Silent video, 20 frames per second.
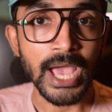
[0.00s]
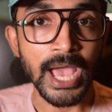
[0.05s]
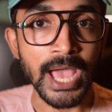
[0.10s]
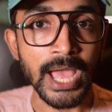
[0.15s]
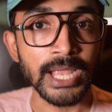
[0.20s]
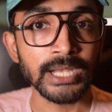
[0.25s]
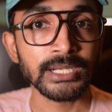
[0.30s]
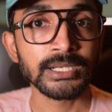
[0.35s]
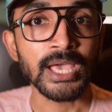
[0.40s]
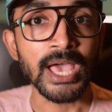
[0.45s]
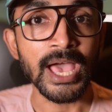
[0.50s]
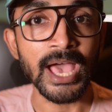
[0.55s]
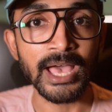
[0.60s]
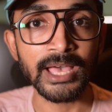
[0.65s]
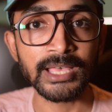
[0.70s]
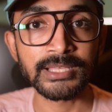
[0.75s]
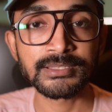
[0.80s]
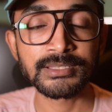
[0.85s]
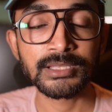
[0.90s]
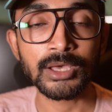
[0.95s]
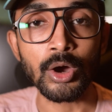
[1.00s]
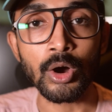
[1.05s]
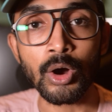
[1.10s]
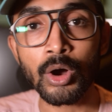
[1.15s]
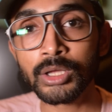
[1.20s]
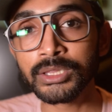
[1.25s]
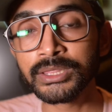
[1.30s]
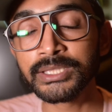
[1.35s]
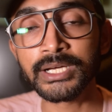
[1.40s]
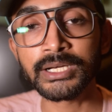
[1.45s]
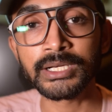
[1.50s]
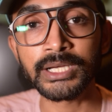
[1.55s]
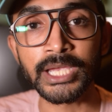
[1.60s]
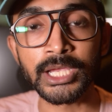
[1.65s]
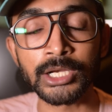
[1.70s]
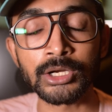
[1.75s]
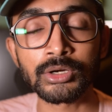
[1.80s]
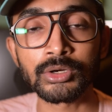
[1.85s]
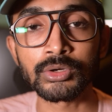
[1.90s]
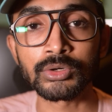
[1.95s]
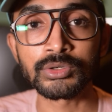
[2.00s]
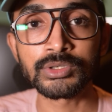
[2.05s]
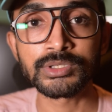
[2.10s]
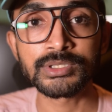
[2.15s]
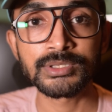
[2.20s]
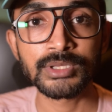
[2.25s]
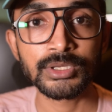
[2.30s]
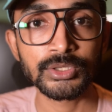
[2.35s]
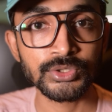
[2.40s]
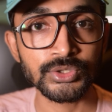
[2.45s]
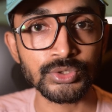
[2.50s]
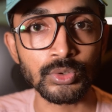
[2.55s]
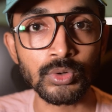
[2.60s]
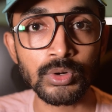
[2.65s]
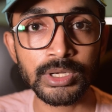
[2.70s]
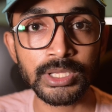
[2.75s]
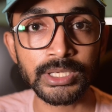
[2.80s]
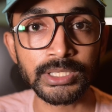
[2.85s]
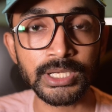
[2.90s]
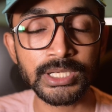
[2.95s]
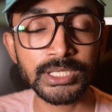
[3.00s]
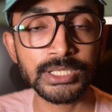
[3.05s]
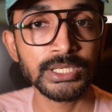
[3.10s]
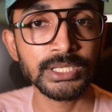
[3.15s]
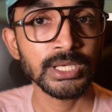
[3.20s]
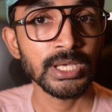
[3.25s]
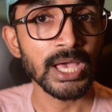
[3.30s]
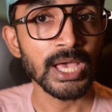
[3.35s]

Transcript: and has all the error codes stored in it,